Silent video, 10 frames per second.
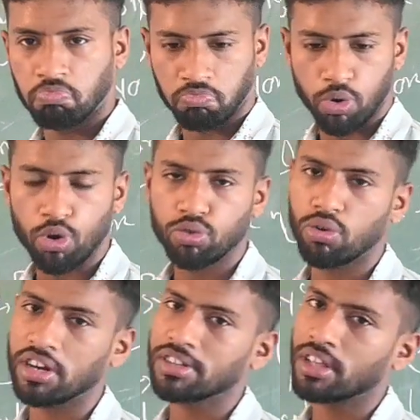fourth
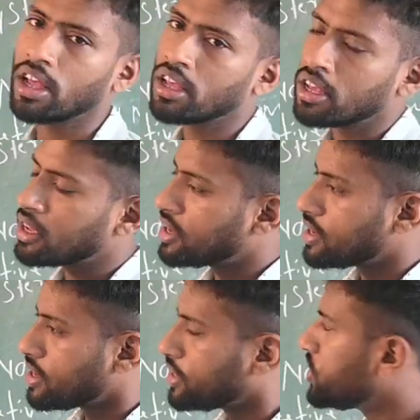one is the
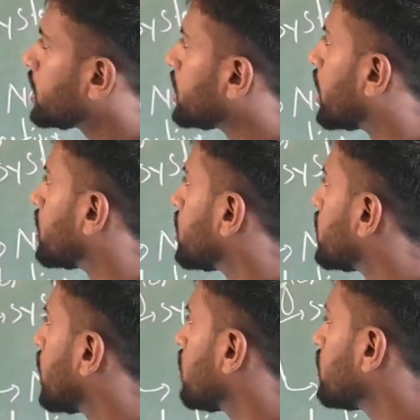gender.
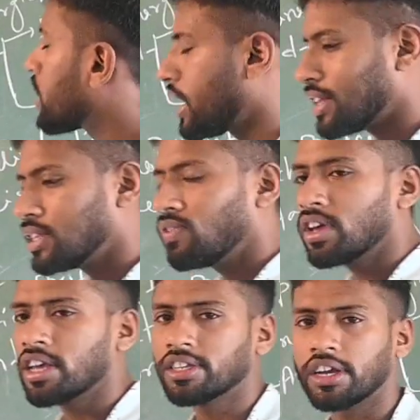Now the
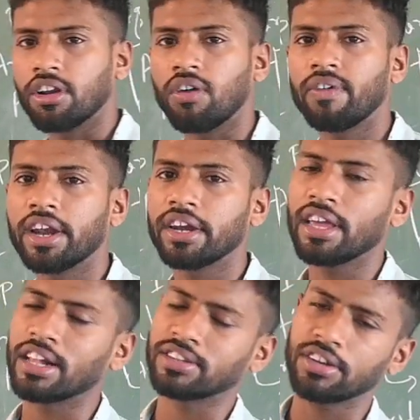classification of
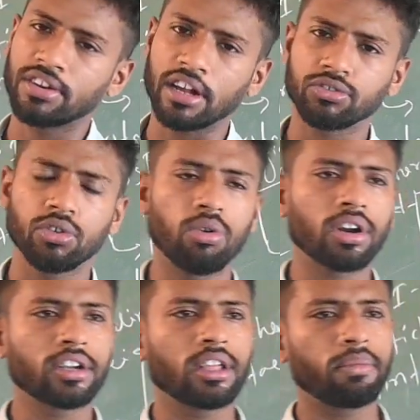anti-ulcer drugs. So
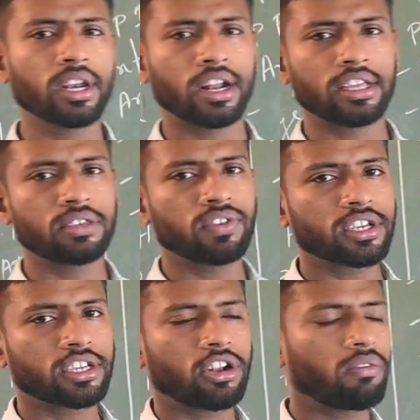what are the main
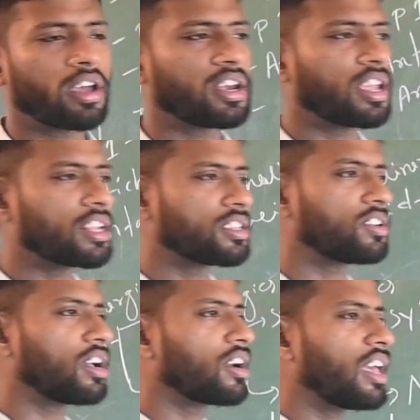classification of anti-ulcer
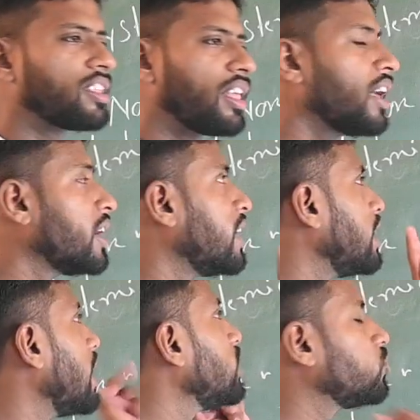drug? Like the
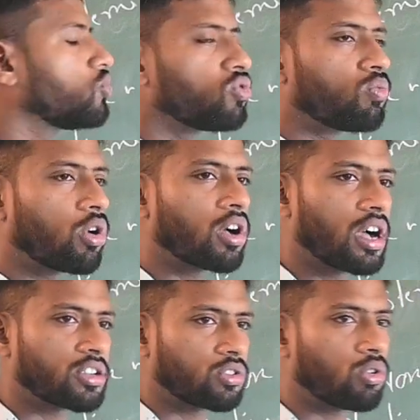H2
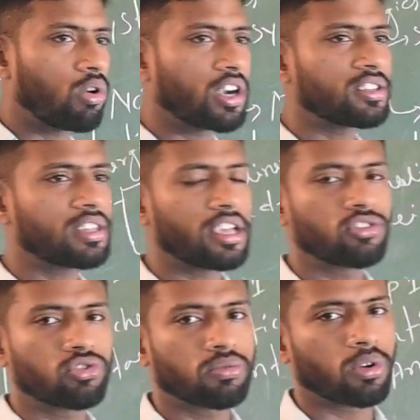blockers. So what is the
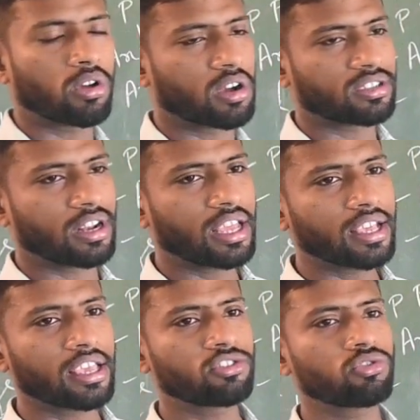H2 blockers?
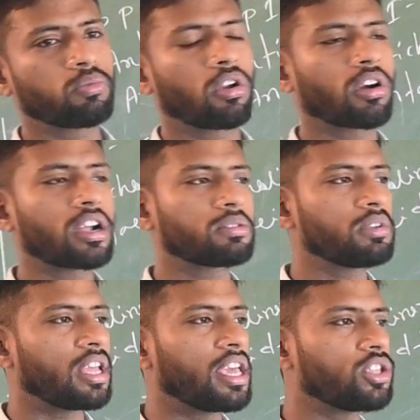Like H2 blockers
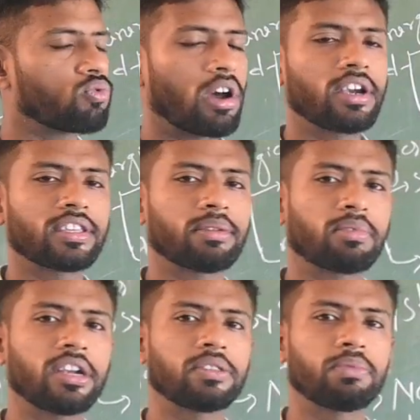mean H1
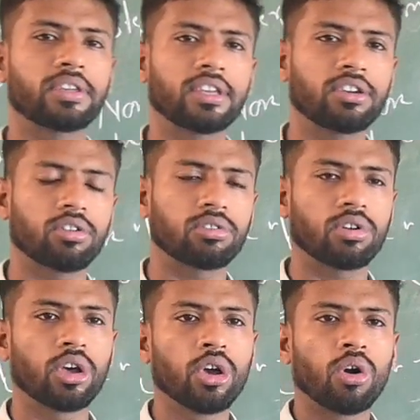receptor is present on
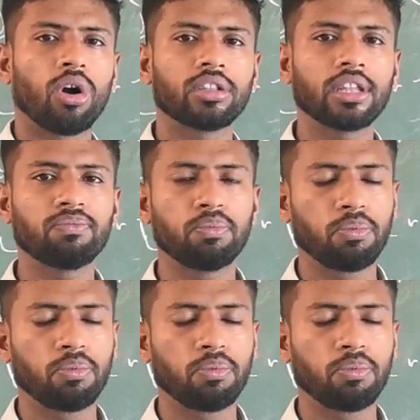the